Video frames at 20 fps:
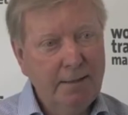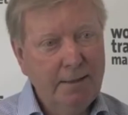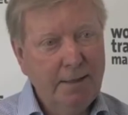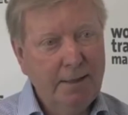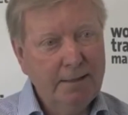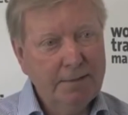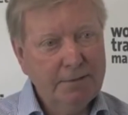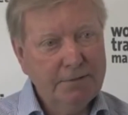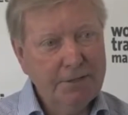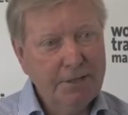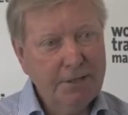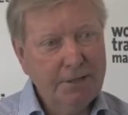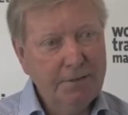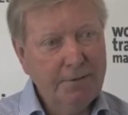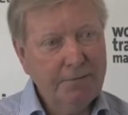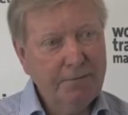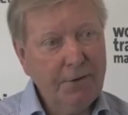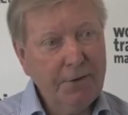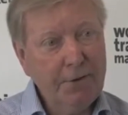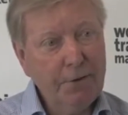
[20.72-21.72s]
Had
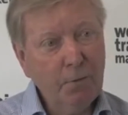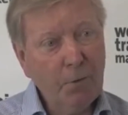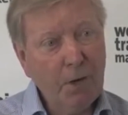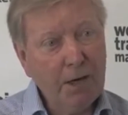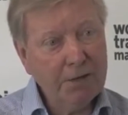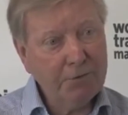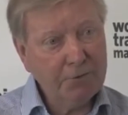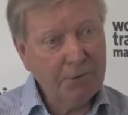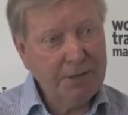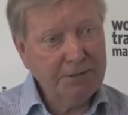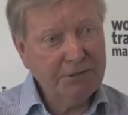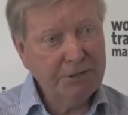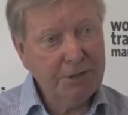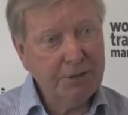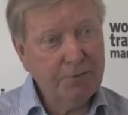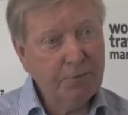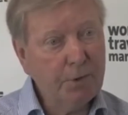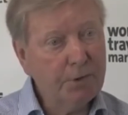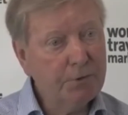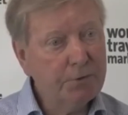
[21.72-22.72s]
very
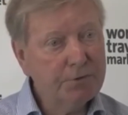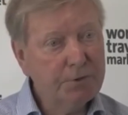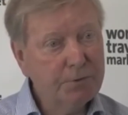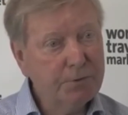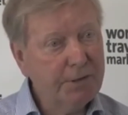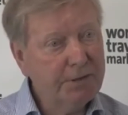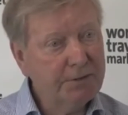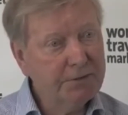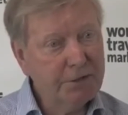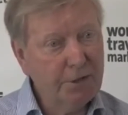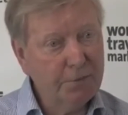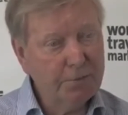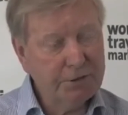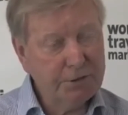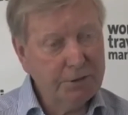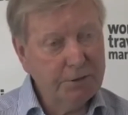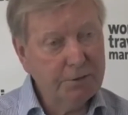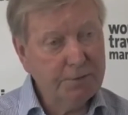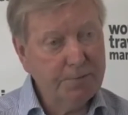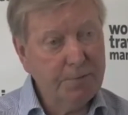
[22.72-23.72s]
wide-ranging roles within
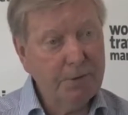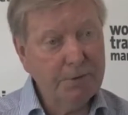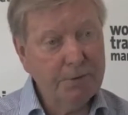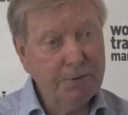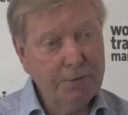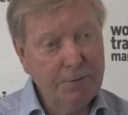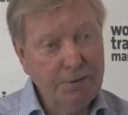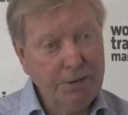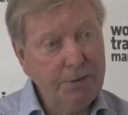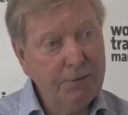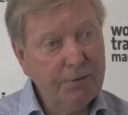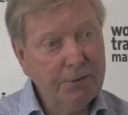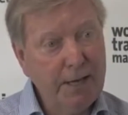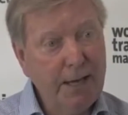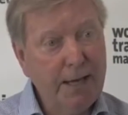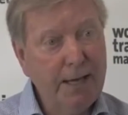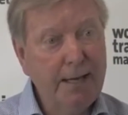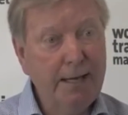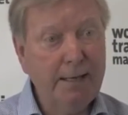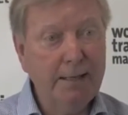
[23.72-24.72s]
Thomas Cook, both in the
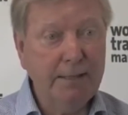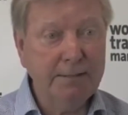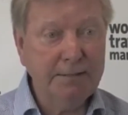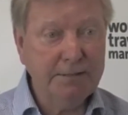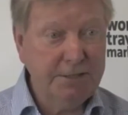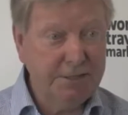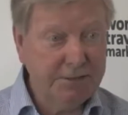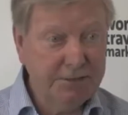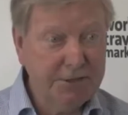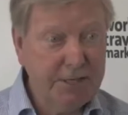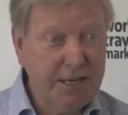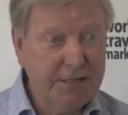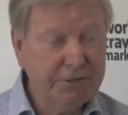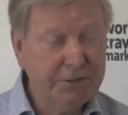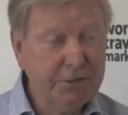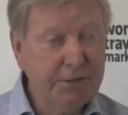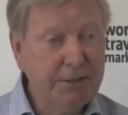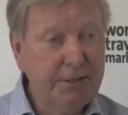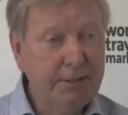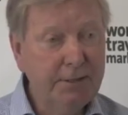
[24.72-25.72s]
UK and
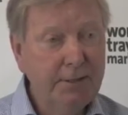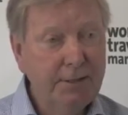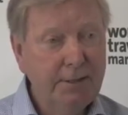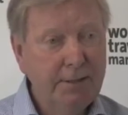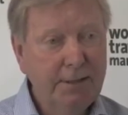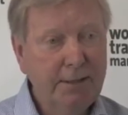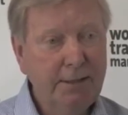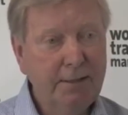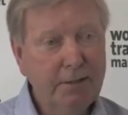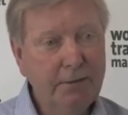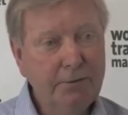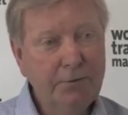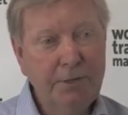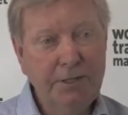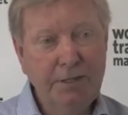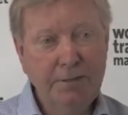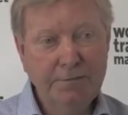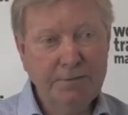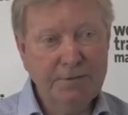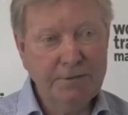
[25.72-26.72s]
internationally,
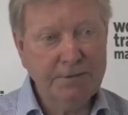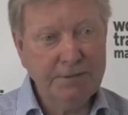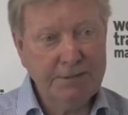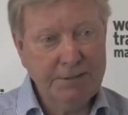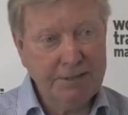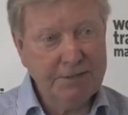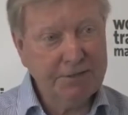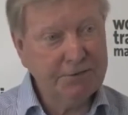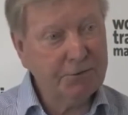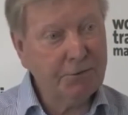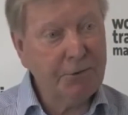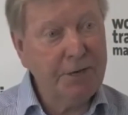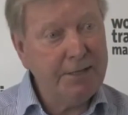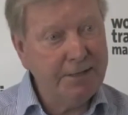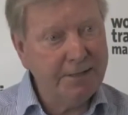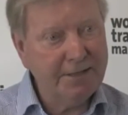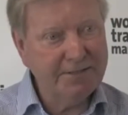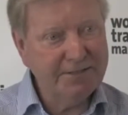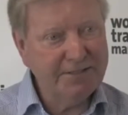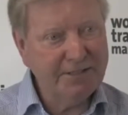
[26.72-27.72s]
including 6
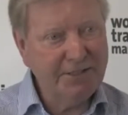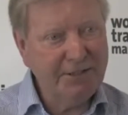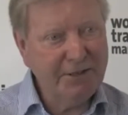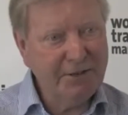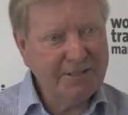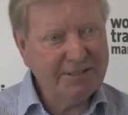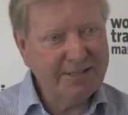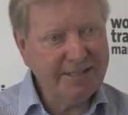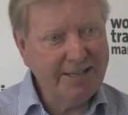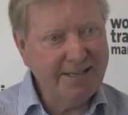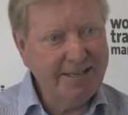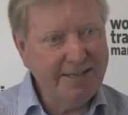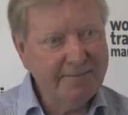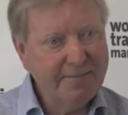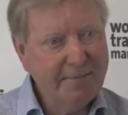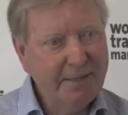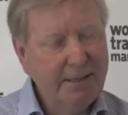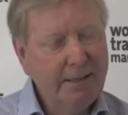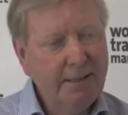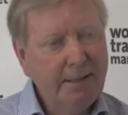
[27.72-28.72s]
great years in the USA.
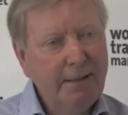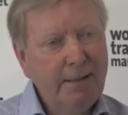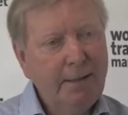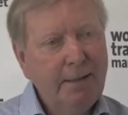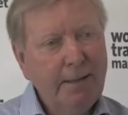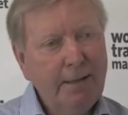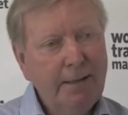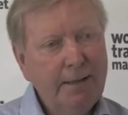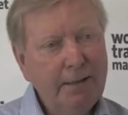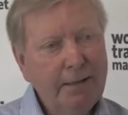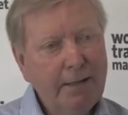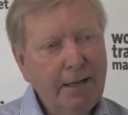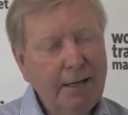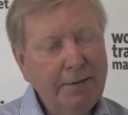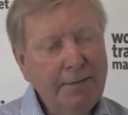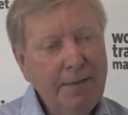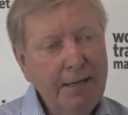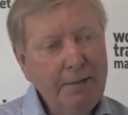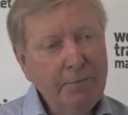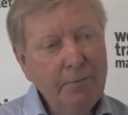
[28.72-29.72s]

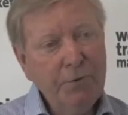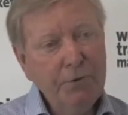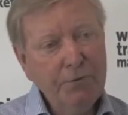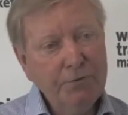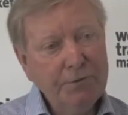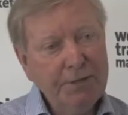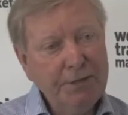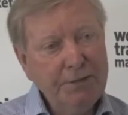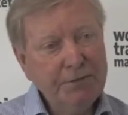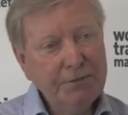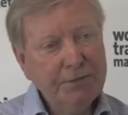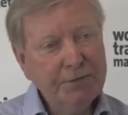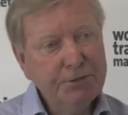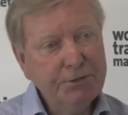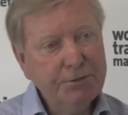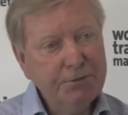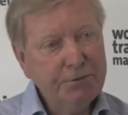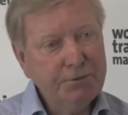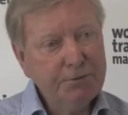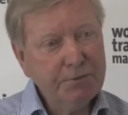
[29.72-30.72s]
I then moved
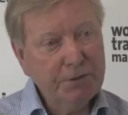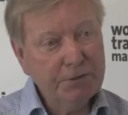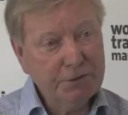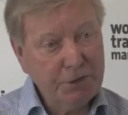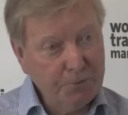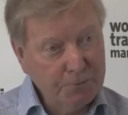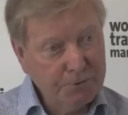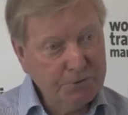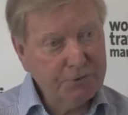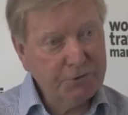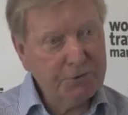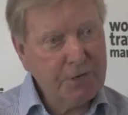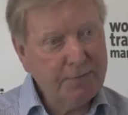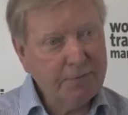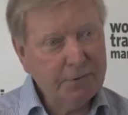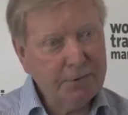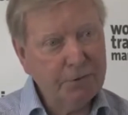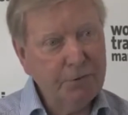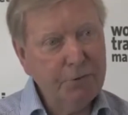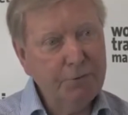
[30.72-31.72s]
into the Thompson
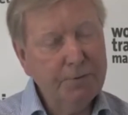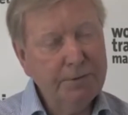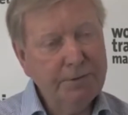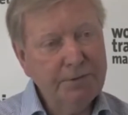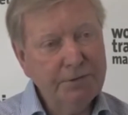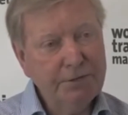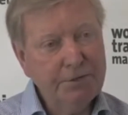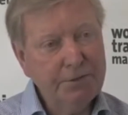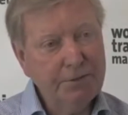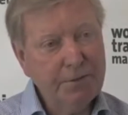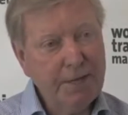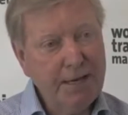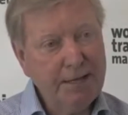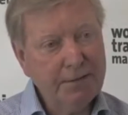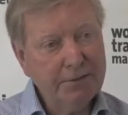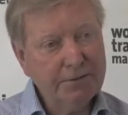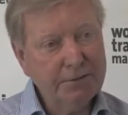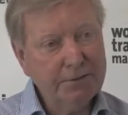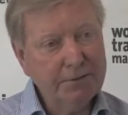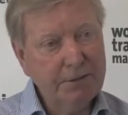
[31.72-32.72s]
Travel Group in
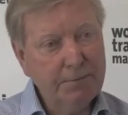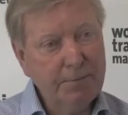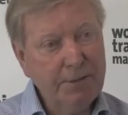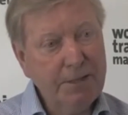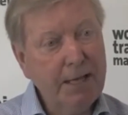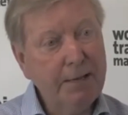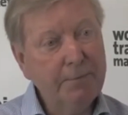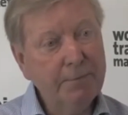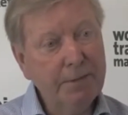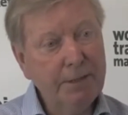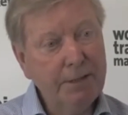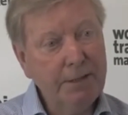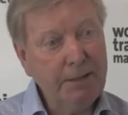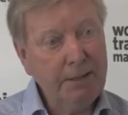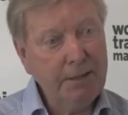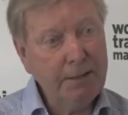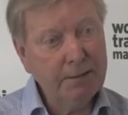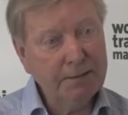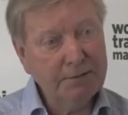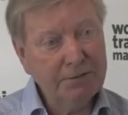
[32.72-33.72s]
2000 and became
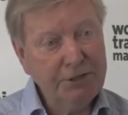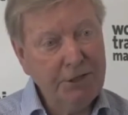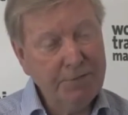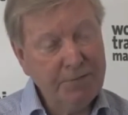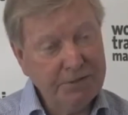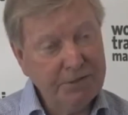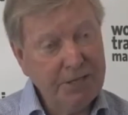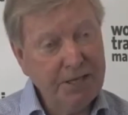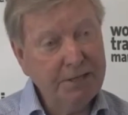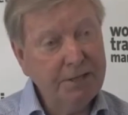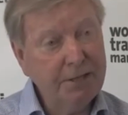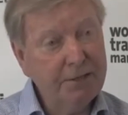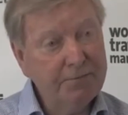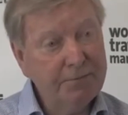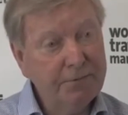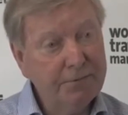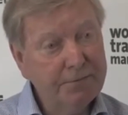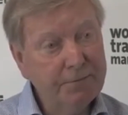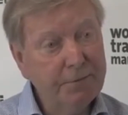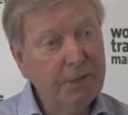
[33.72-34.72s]
the chief
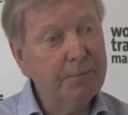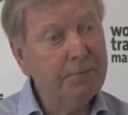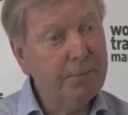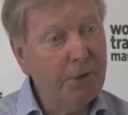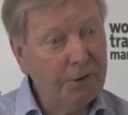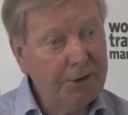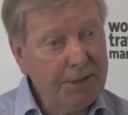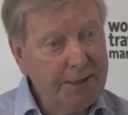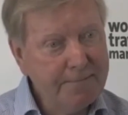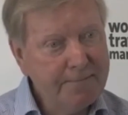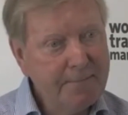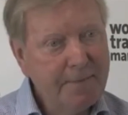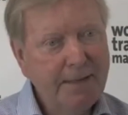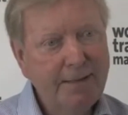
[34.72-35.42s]
executive of Lumpoly.